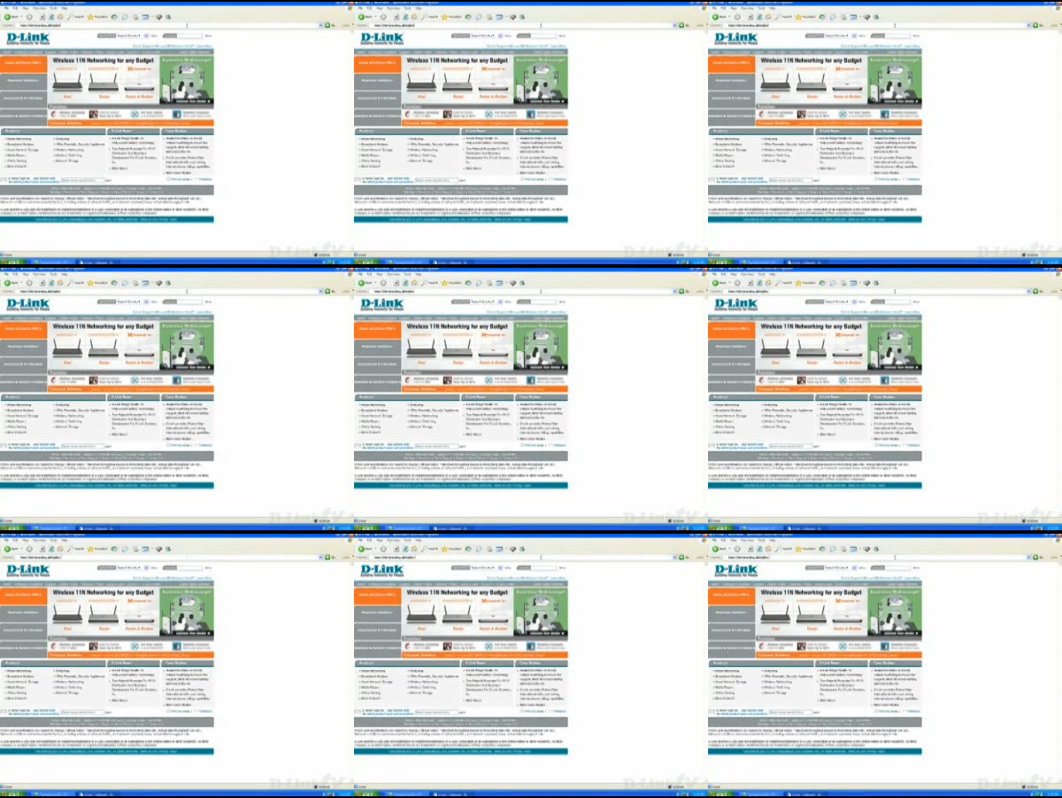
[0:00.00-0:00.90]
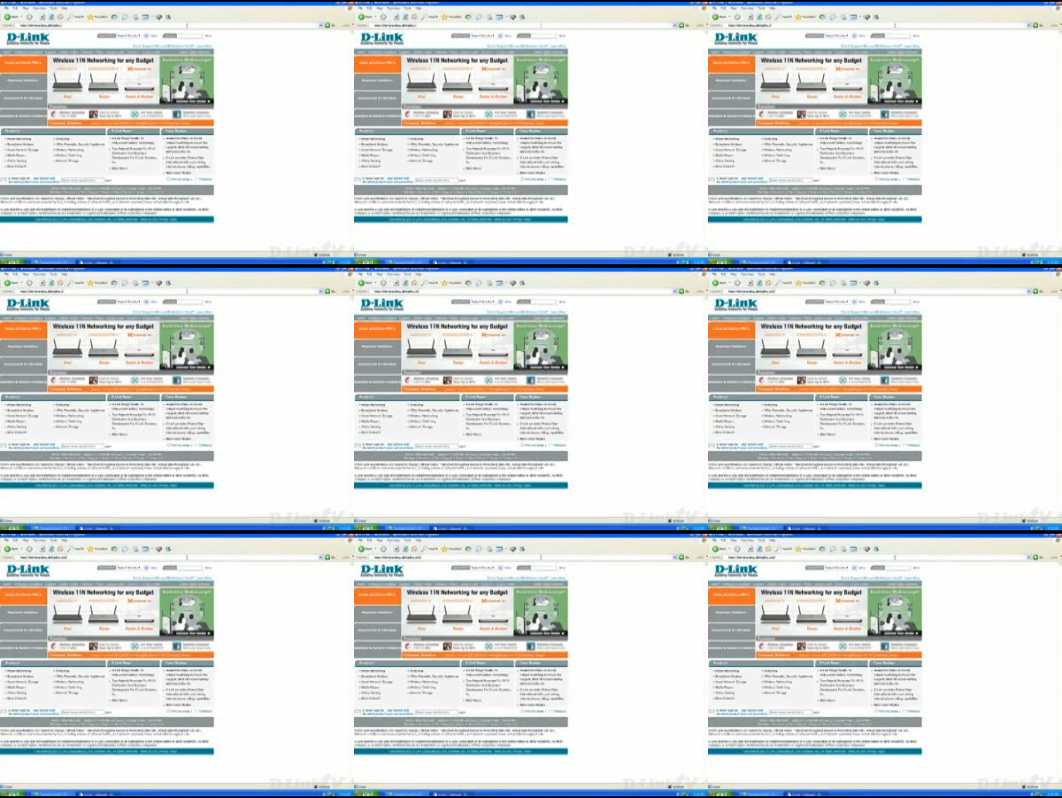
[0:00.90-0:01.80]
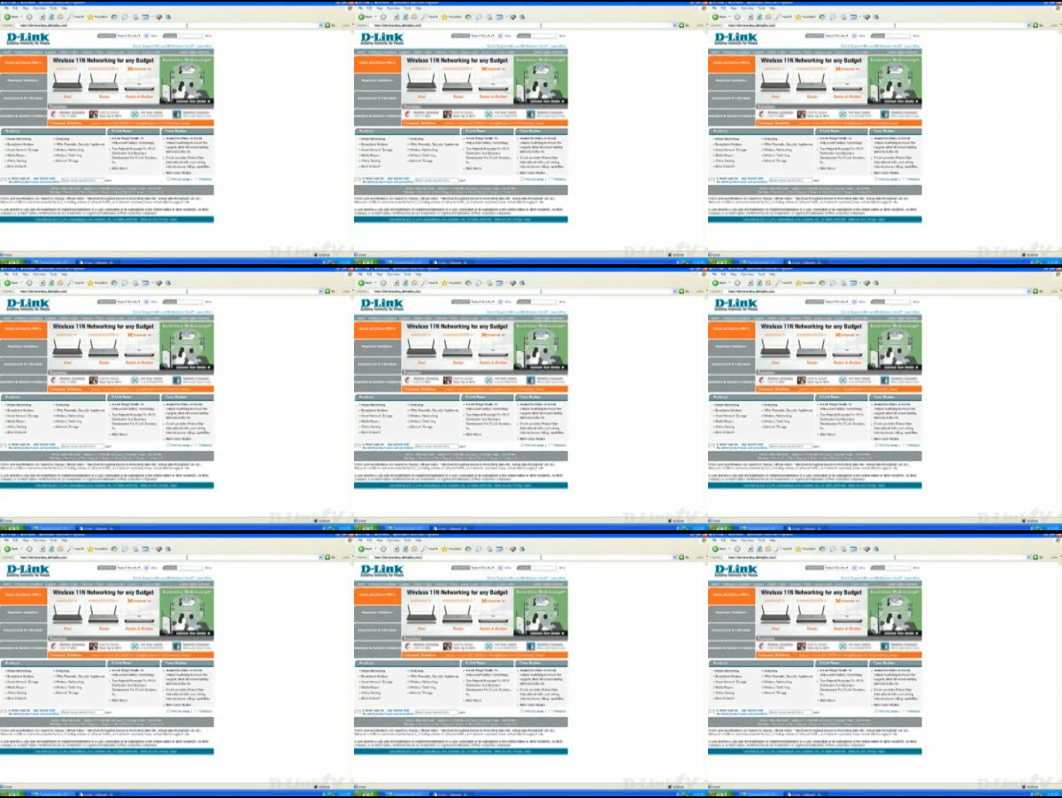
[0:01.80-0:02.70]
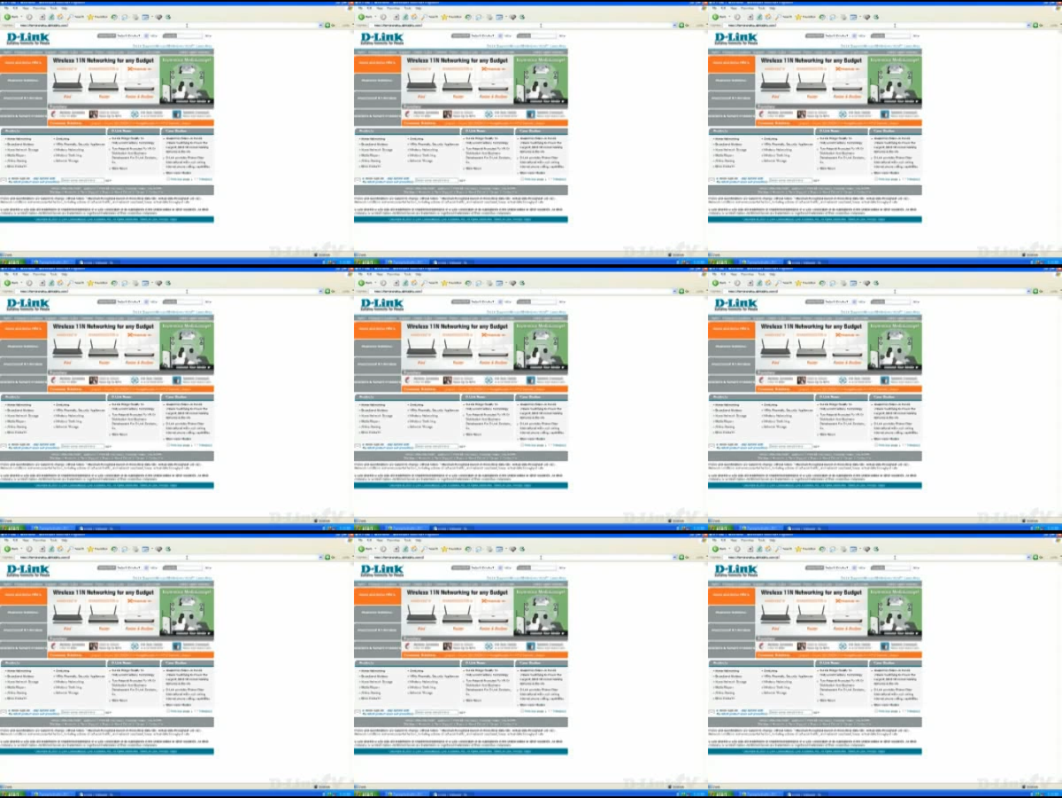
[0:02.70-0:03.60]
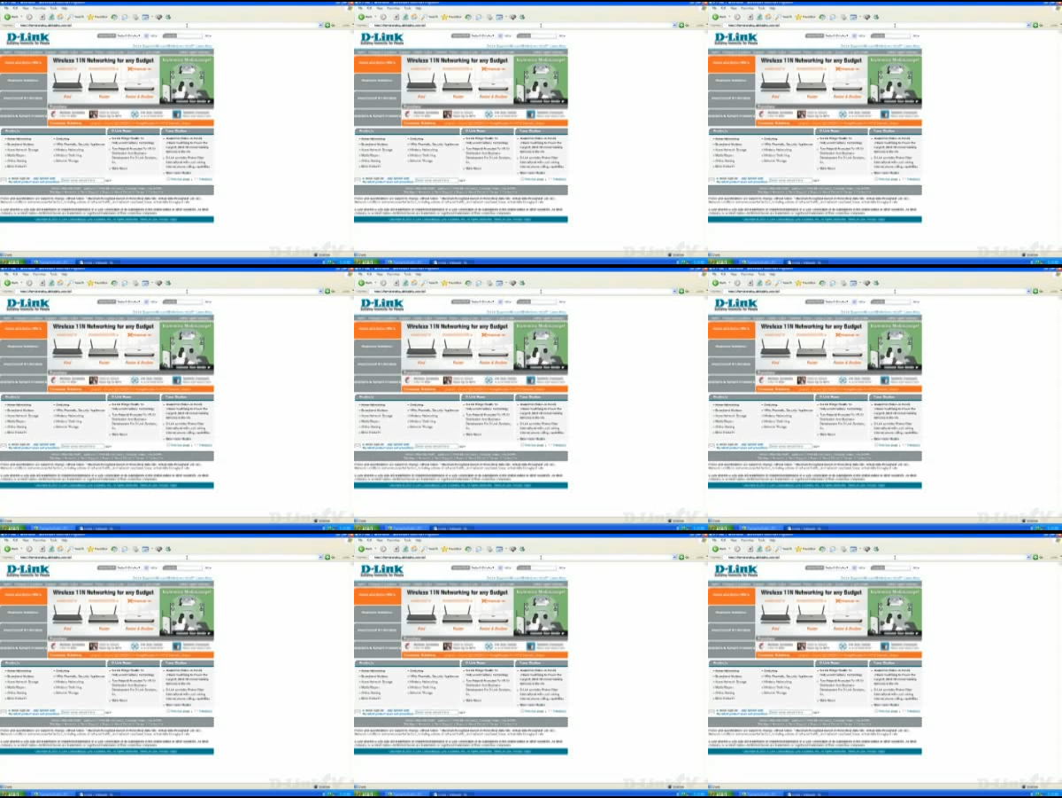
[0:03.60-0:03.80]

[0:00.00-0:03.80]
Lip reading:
[unreadable: no face in view]